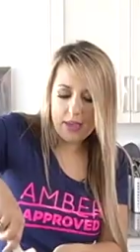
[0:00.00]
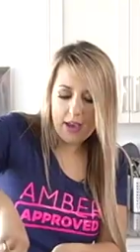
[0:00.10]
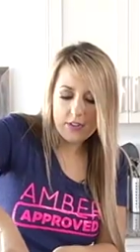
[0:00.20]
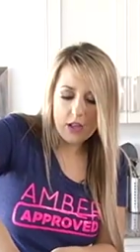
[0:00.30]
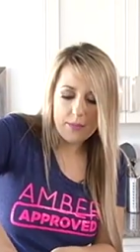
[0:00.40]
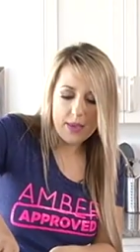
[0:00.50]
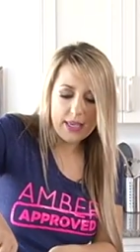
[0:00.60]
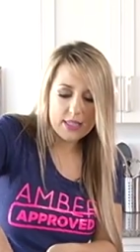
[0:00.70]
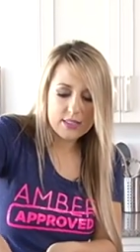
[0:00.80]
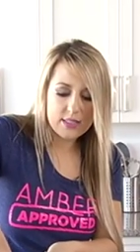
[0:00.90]
have it all
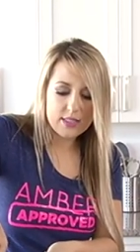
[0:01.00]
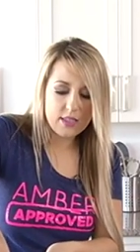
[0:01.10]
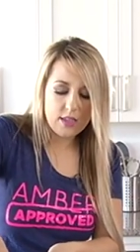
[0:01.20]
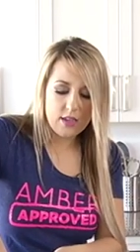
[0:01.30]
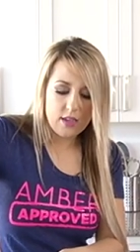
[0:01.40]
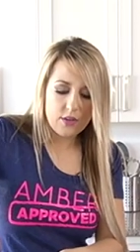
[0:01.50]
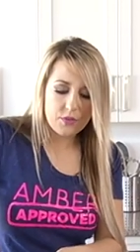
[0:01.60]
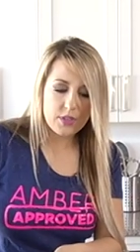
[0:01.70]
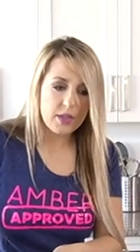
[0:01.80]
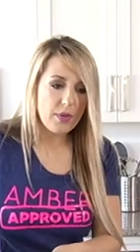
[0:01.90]
mixed
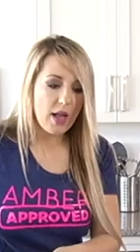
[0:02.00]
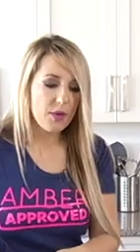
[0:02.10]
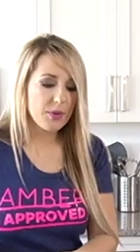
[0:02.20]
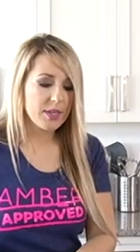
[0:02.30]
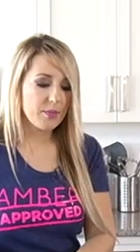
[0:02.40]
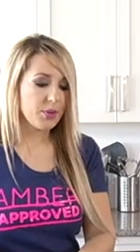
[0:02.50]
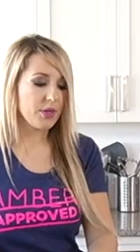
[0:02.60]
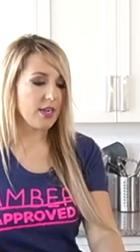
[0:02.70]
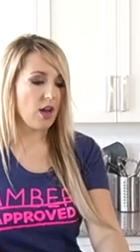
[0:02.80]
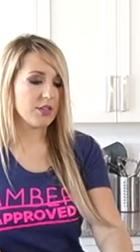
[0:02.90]
really well, we're gonna
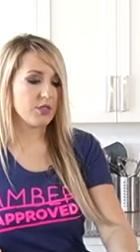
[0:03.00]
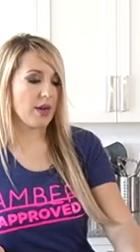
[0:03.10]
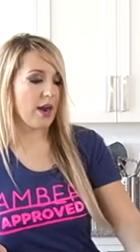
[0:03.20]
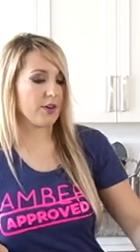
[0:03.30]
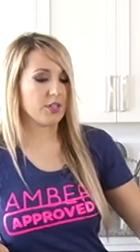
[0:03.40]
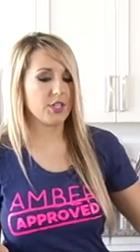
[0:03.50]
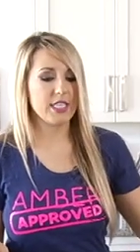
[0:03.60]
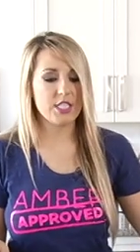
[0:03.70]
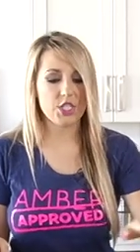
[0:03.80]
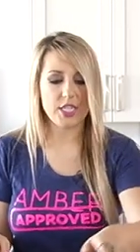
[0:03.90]
put it onto our
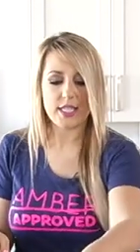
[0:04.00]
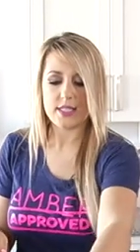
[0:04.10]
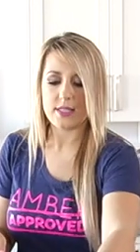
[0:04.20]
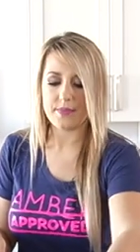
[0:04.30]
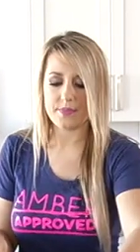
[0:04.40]
cookie sheet.